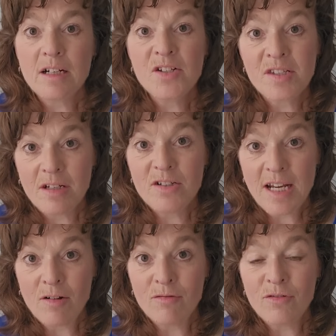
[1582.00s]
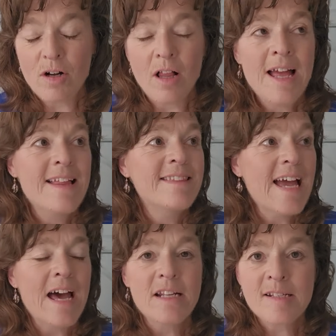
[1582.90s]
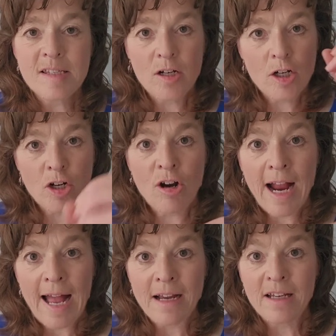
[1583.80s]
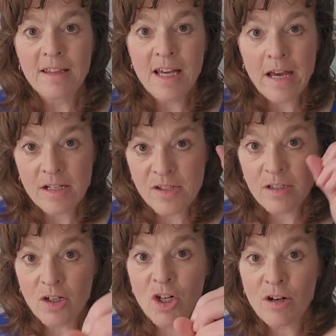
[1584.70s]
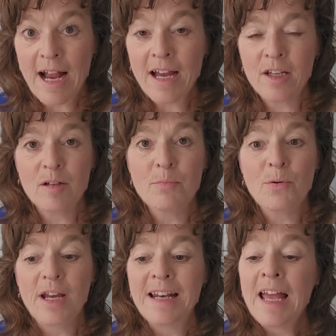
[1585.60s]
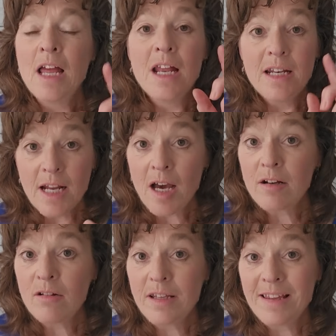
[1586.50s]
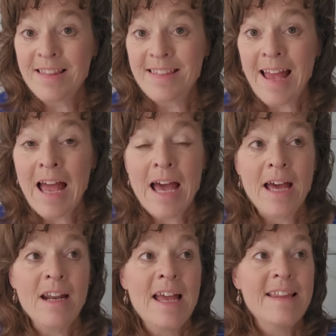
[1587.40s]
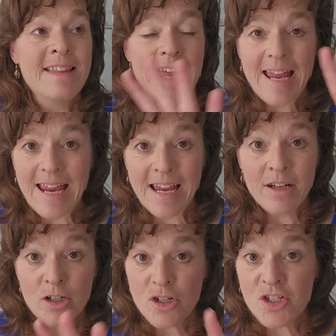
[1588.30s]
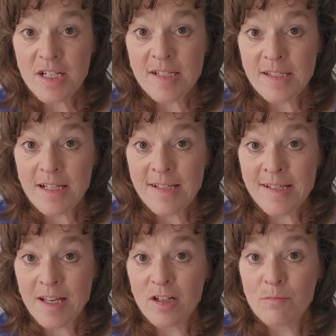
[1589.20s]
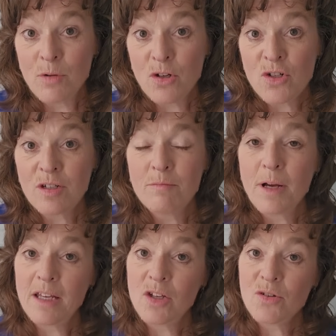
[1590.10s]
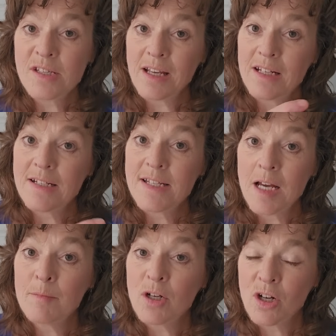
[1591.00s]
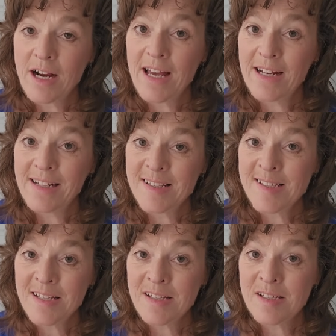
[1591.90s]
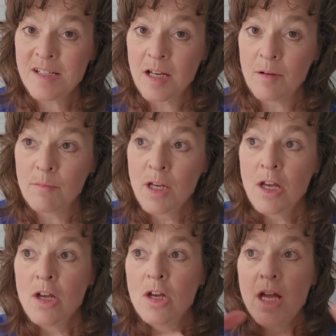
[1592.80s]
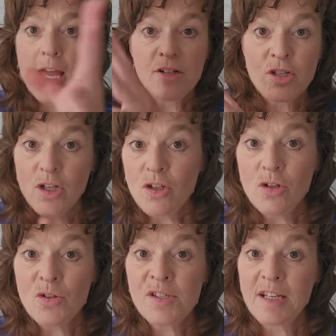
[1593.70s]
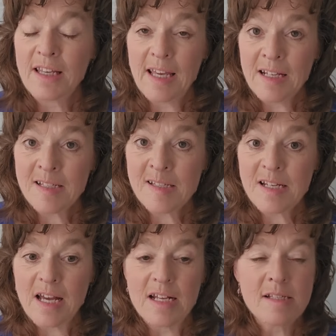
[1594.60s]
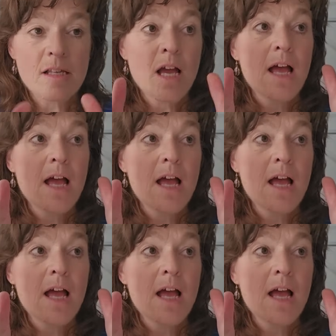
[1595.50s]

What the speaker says: is their downfall. That is their crack. That is their cracking point. Not only that, the energies they set in motion by using a democratic system to use against us,